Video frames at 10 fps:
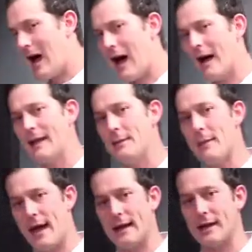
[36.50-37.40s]

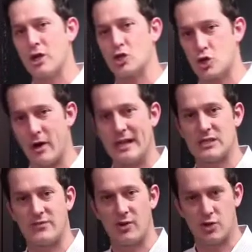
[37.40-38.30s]
automatic
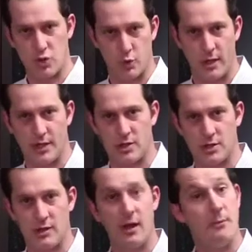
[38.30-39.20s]
transfer
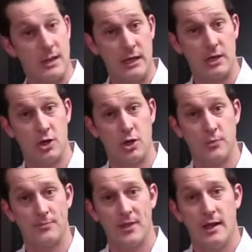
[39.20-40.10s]
switch PDU.